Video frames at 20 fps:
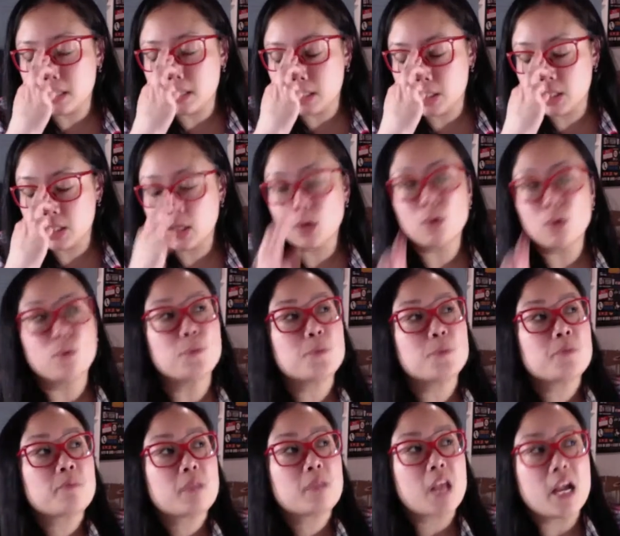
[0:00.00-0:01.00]
And so
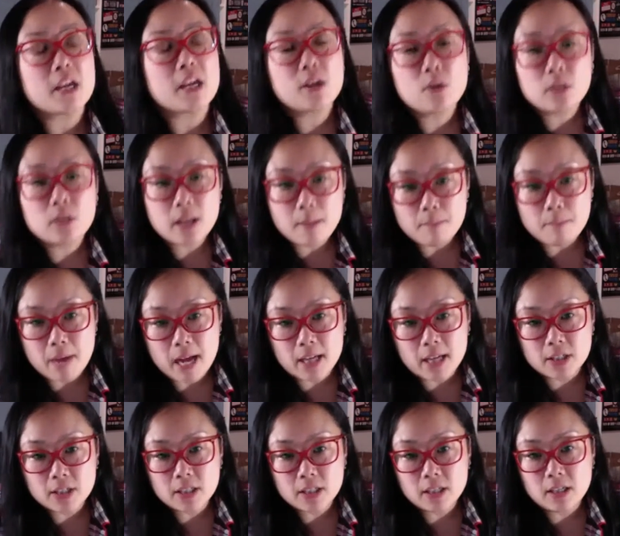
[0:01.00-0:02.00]
I can only
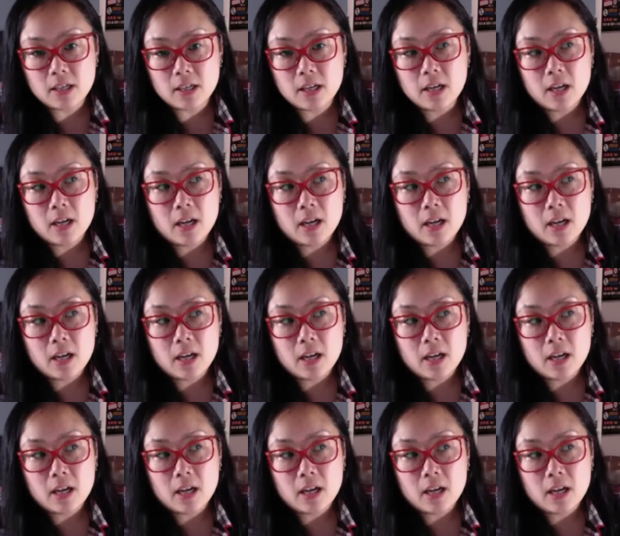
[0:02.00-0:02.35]
imagine